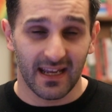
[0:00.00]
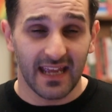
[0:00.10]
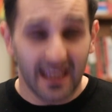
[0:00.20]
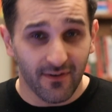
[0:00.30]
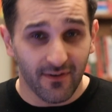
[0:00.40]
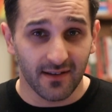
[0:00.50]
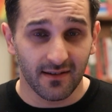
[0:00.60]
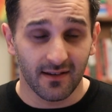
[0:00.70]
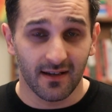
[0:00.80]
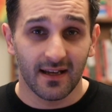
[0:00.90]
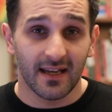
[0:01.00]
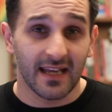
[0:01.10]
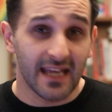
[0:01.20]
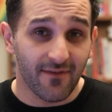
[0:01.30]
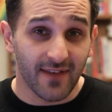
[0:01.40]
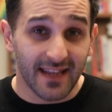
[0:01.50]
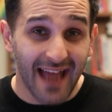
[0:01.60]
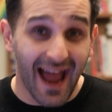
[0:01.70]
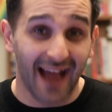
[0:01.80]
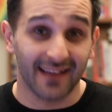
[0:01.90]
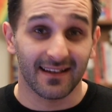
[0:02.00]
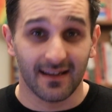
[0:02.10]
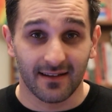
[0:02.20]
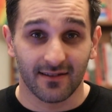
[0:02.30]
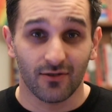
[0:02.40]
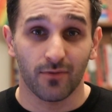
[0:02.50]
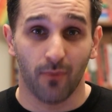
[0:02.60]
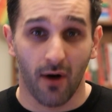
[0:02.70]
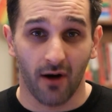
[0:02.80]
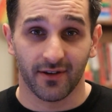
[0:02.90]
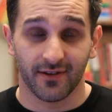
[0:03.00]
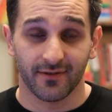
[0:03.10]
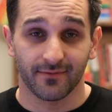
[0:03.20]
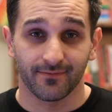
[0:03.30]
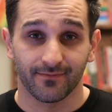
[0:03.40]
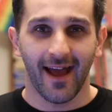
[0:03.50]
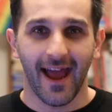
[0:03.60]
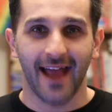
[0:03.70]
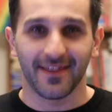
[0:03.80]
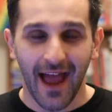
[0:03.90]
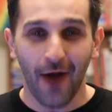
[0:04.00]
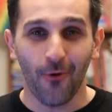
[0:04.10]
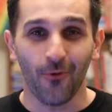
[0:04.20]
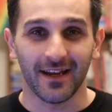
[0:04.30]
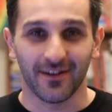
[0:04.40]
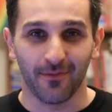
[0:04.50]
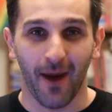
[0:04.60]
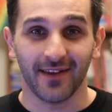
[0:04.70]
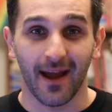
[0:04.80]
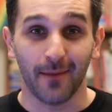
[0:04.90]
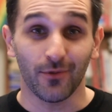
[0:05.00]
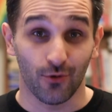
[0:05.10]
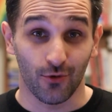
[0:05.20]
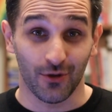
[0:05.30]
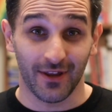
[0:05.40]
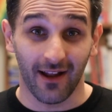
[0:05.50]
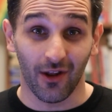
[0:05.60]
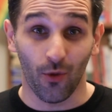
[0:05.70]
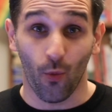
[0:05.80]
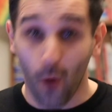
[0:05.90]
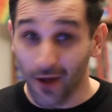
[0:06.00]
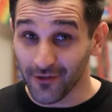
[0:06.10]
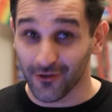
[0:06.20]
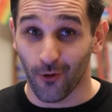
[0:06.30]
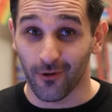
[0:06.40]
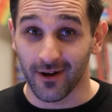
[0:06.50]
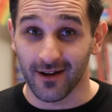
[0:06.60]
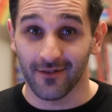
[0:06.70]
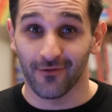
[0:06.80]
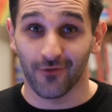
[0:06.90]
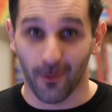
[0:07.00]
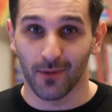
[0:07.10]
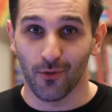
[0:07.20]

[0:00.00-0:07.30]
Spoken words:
even if it had its good parts. And now it's my time to tell one story from the